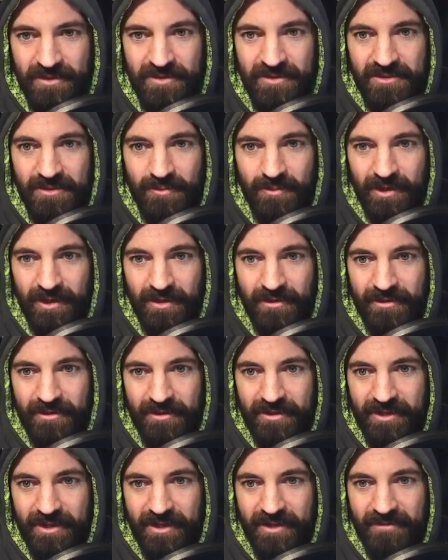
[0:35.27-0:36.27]
So while they're
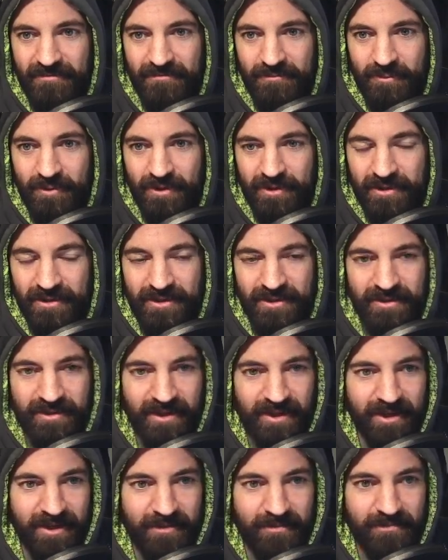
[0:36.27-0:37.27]
kind of working on
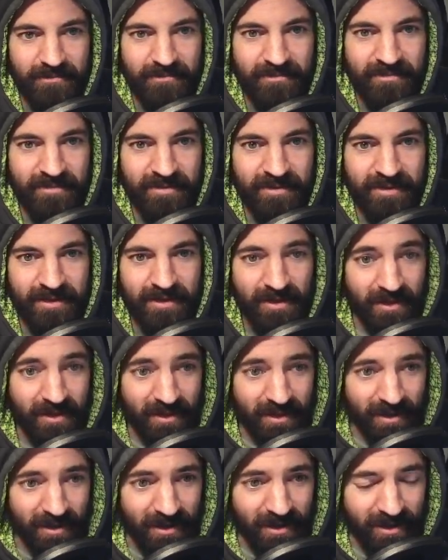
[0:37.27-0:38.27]
that,
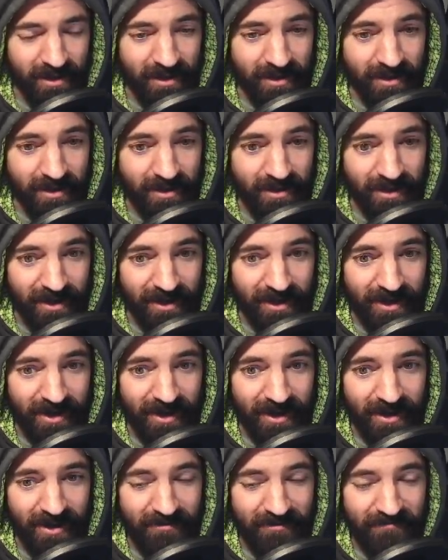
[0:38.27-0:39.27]

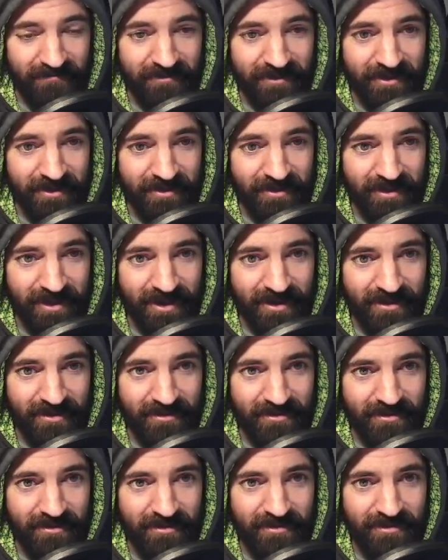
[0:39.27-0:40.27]
I figured
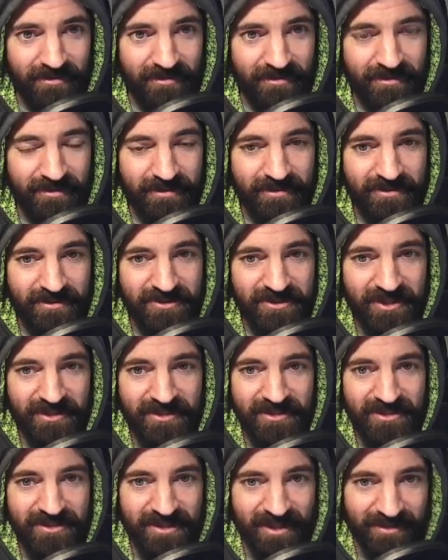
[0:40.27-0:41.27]
out... Check
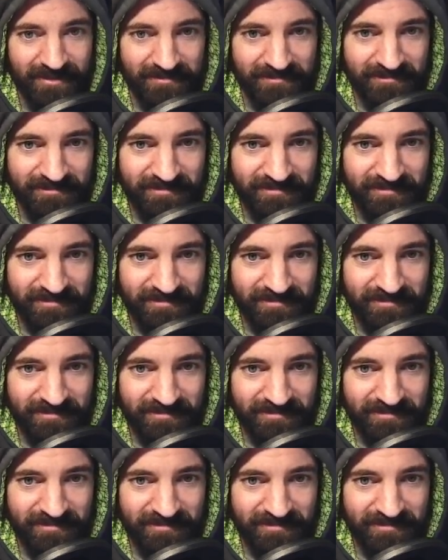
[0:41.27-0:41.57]
this out.